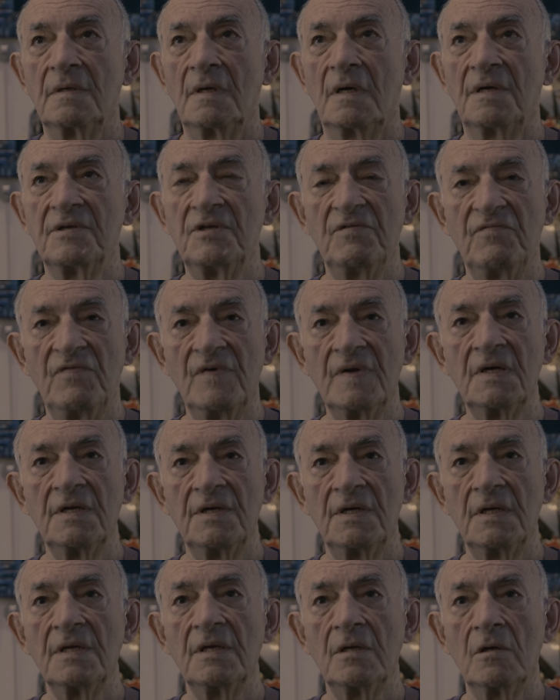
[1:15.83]
a
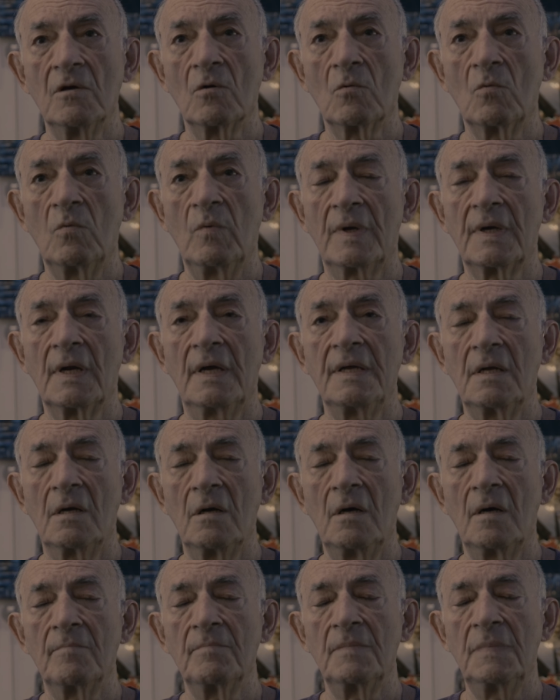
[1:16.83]
divinity here when I
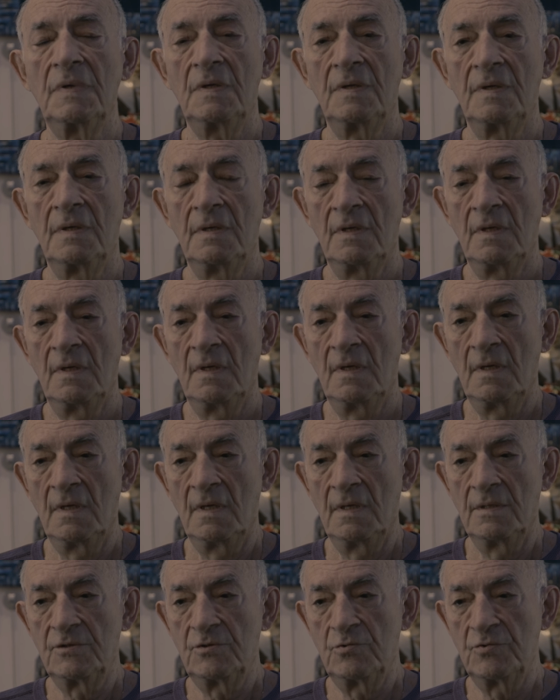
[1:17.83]
come
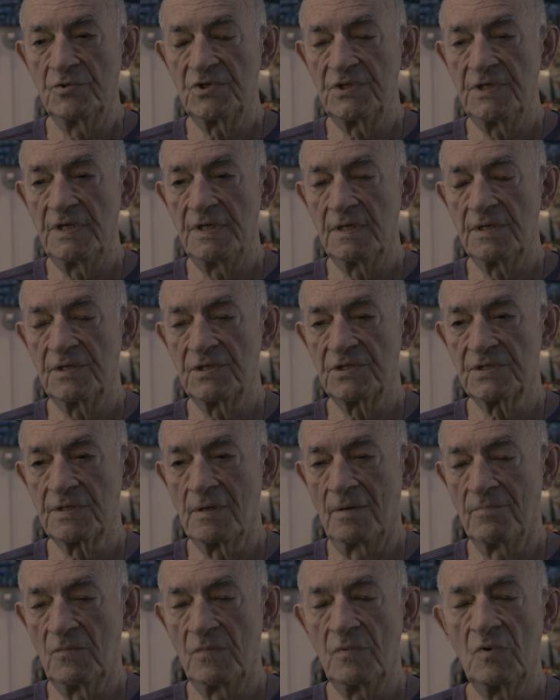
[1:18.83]
to seek
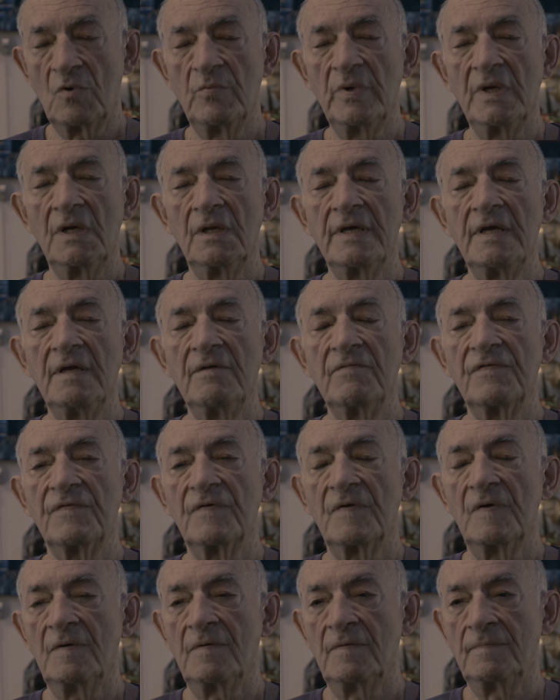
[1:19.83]
some relief
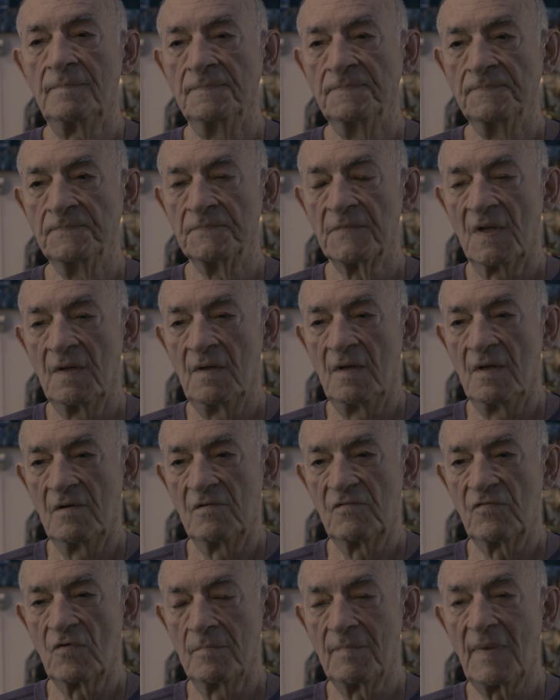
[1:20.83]

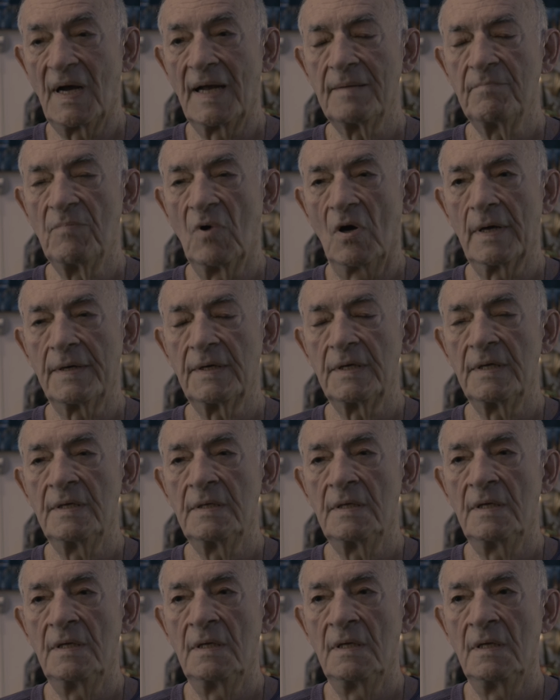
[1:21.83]
for my body,
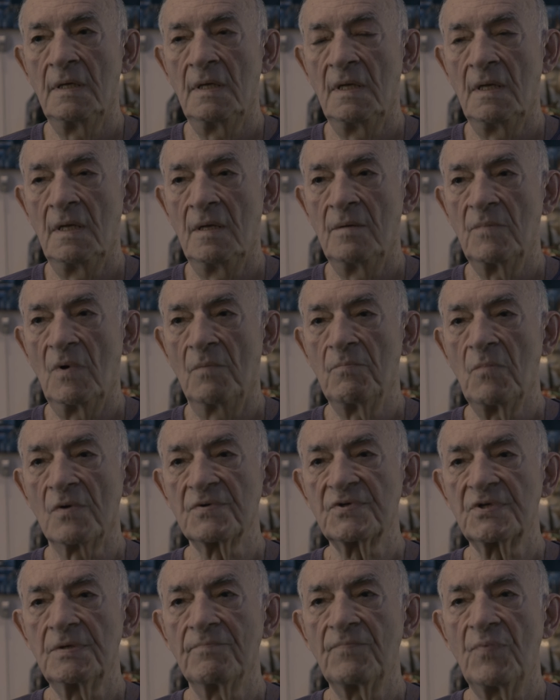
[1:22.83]
but
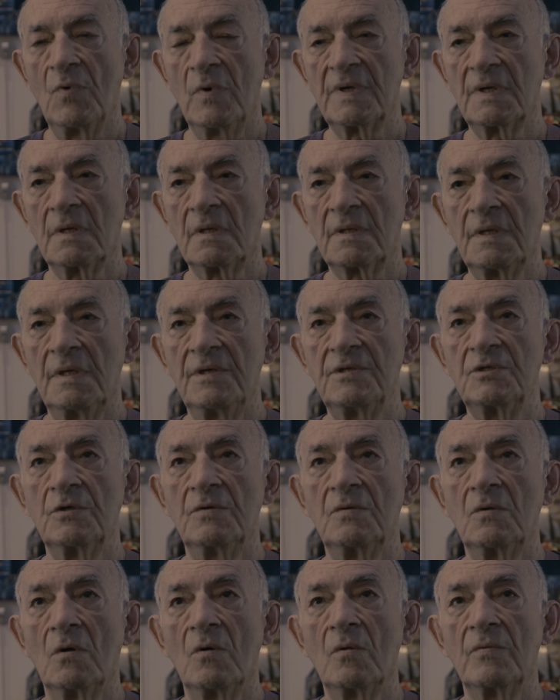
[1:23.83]
most importantly, to
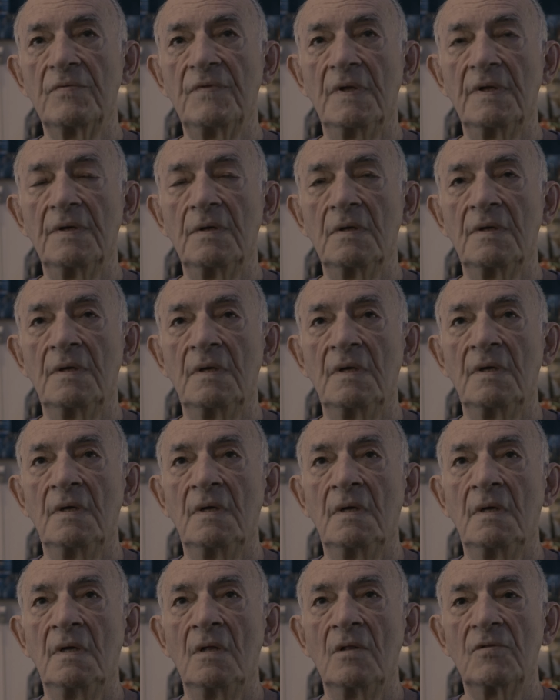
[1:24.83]
know that
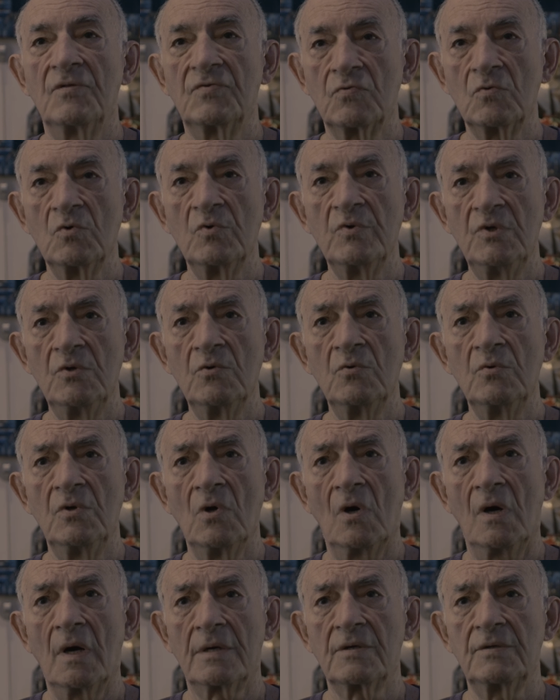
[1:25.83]
through you,
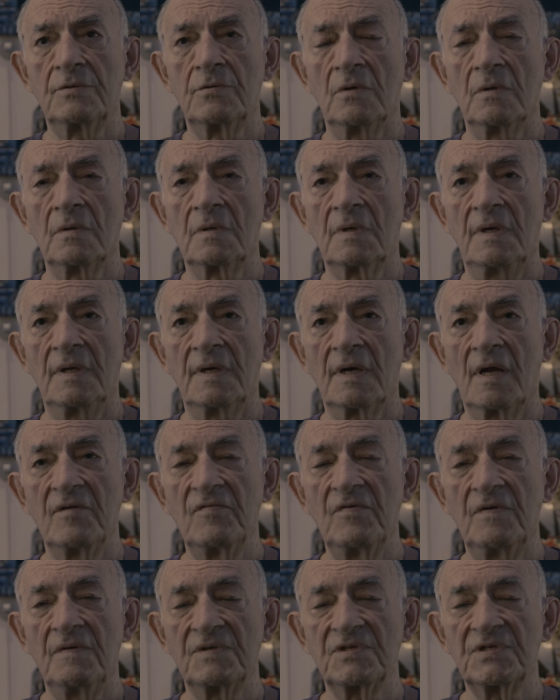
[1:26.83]
doctor, and I
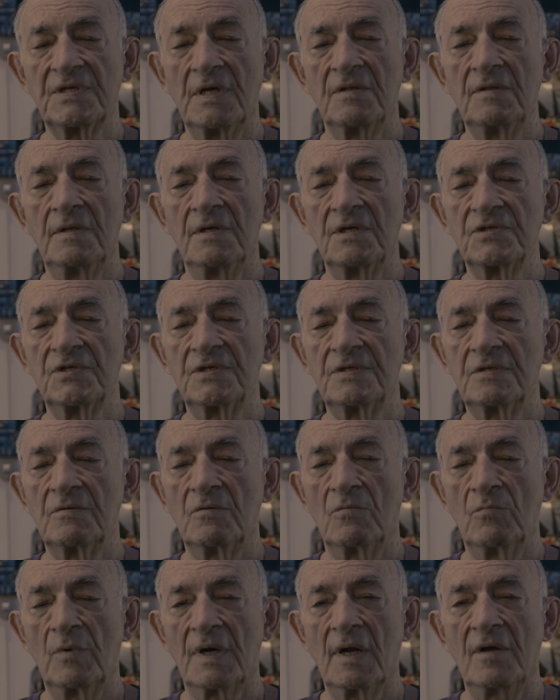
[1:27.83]
said
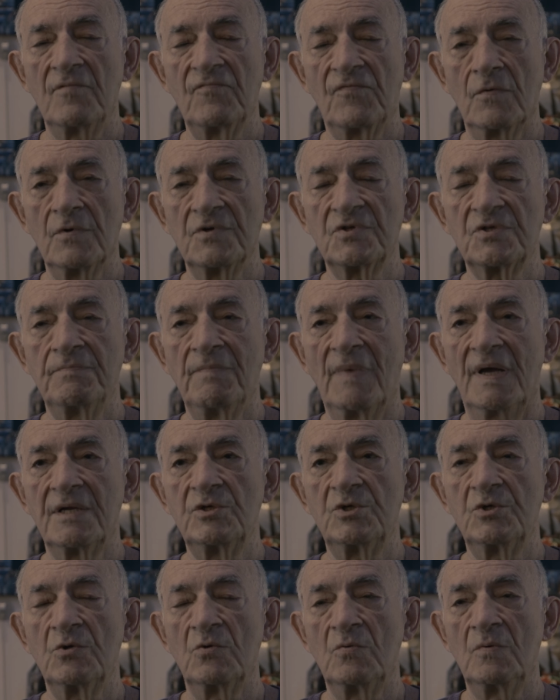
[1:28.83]
this when I first
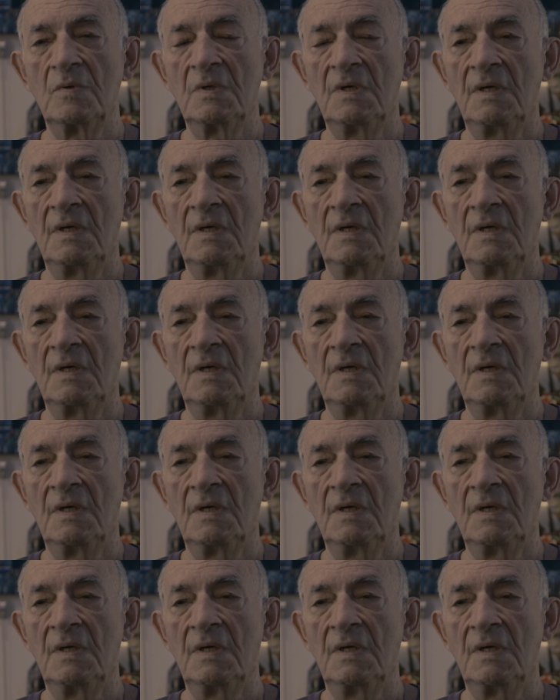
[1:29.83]
met you